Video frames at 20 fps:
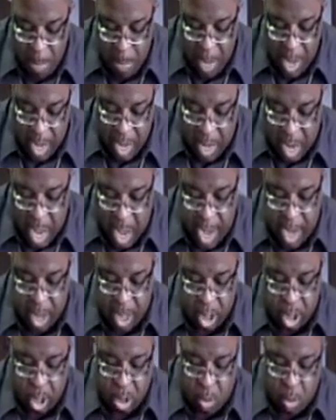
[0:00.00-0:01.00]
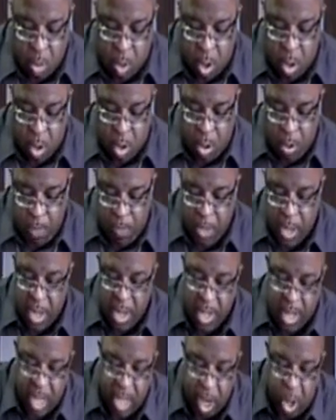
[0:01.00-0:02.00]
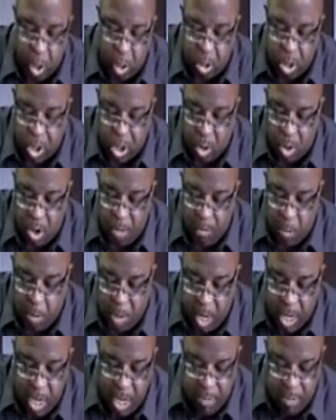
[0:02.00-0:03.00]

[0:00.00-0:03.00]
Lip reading: come a light into the world, that whosoever